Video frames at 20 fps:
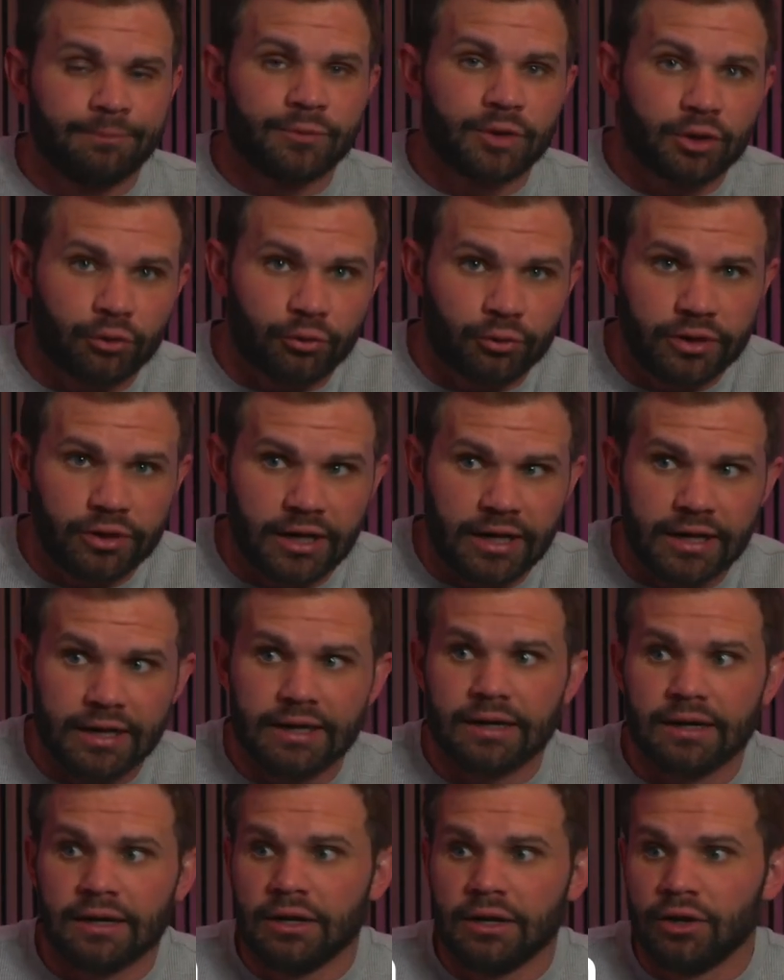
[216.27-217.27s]

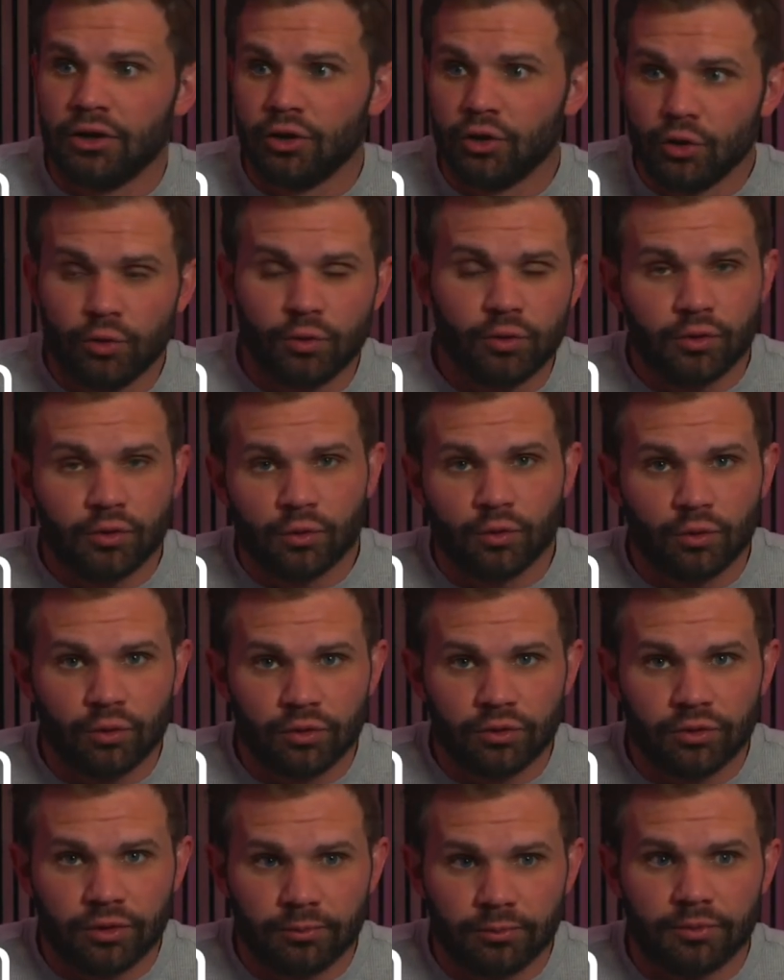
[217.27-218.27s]
create
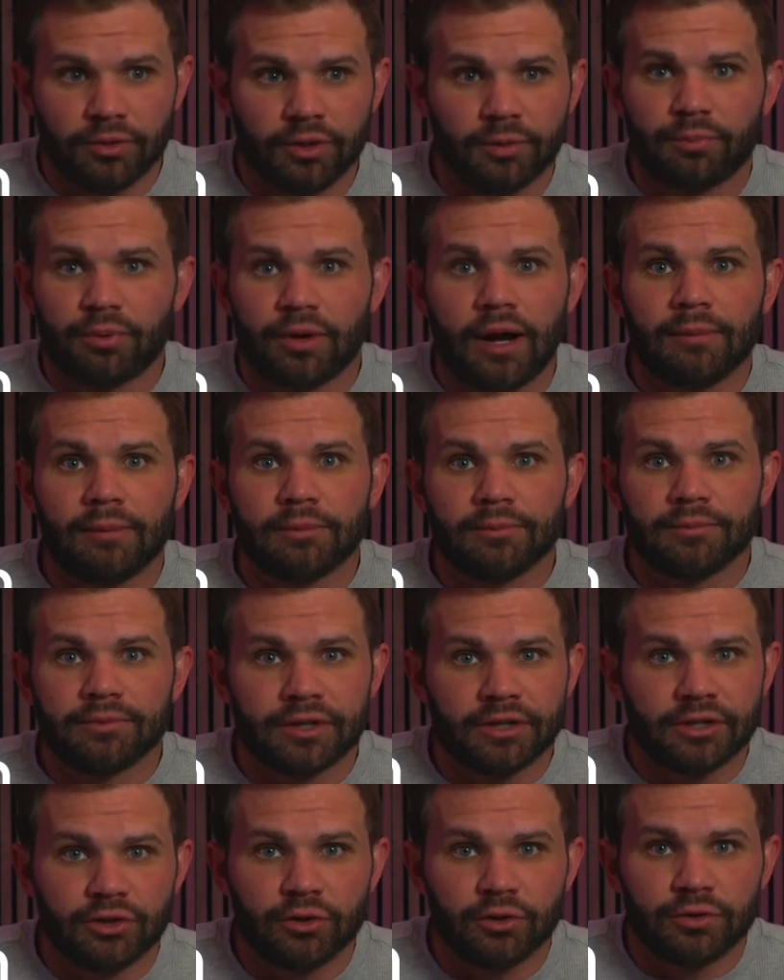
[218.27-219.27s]
the problems
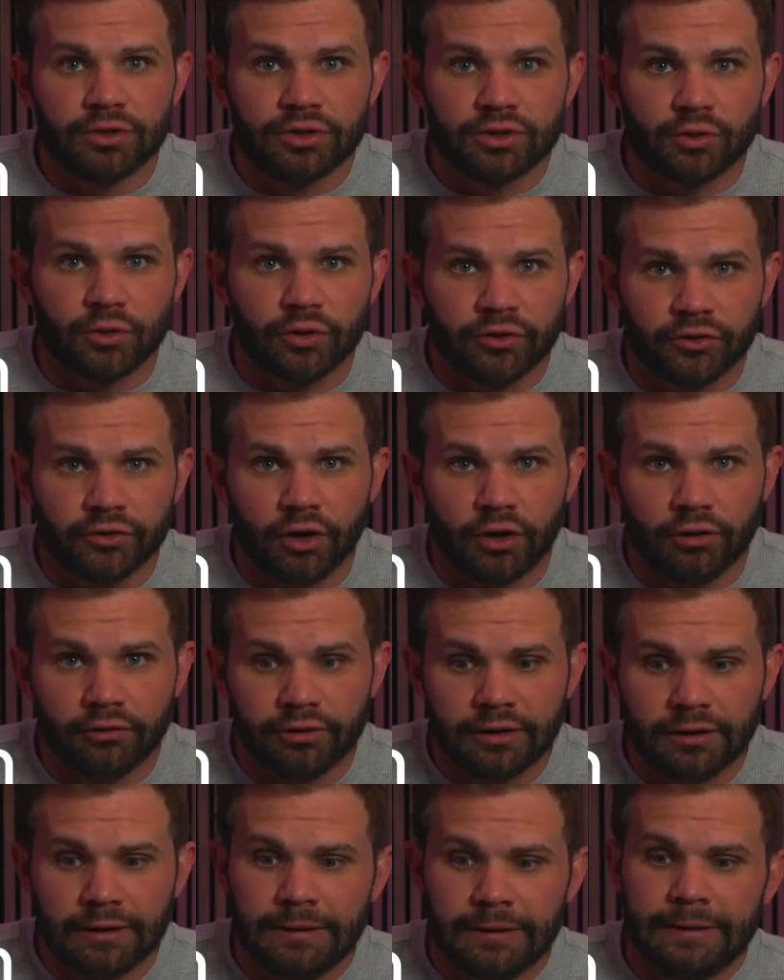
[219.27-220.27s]
that you enjoy
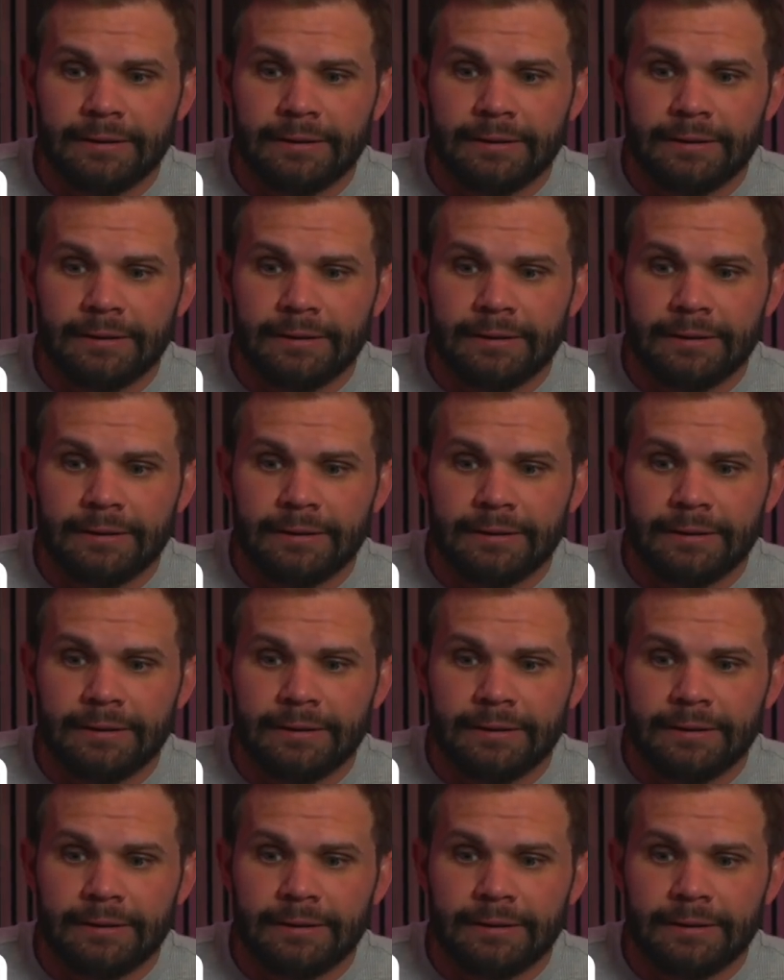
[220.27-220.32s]
solving,